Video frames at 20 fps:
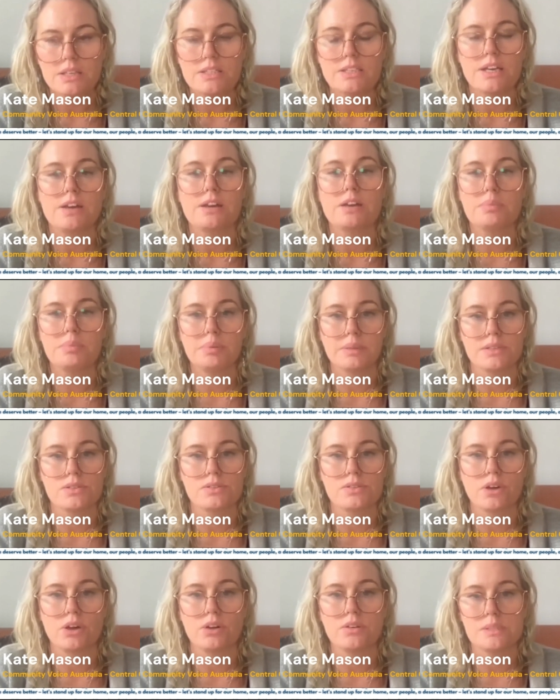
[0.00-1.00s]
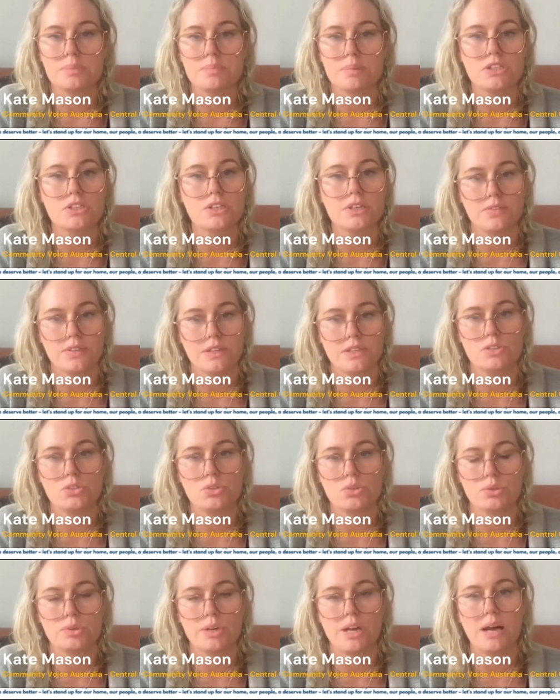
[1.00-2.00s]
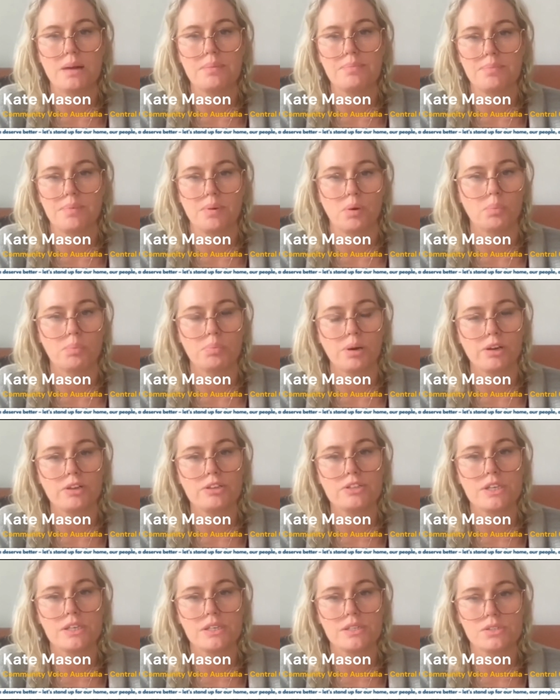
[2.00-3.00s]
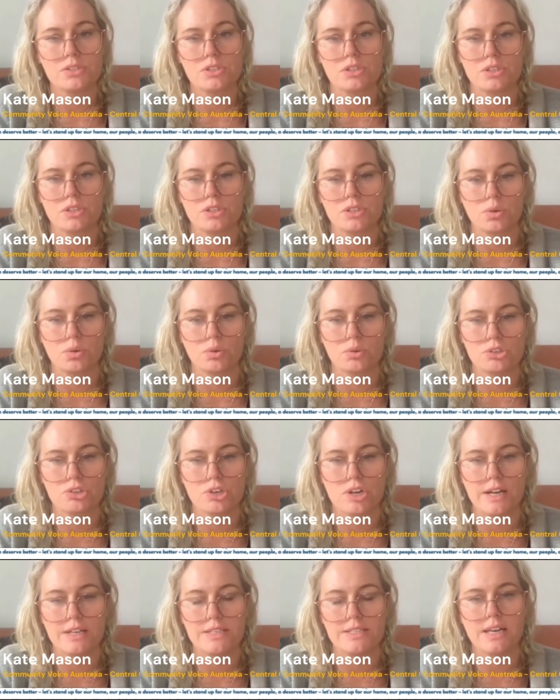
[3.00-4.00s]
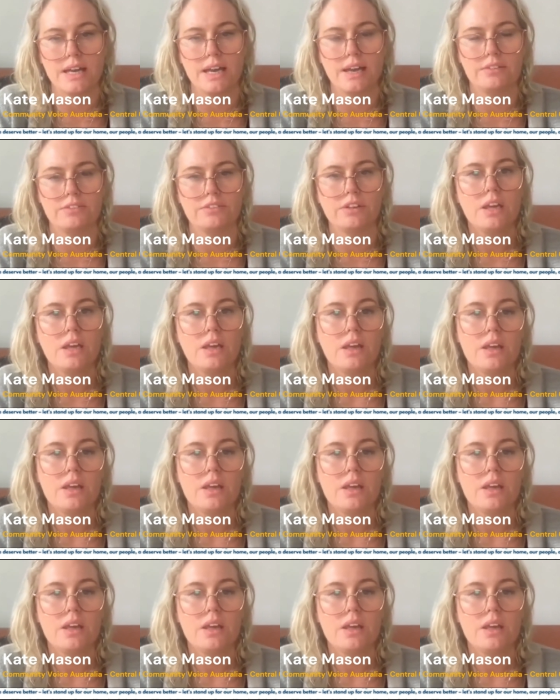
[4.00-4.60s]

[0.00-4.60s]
terribly so, especially if they stood up or protested or tried to have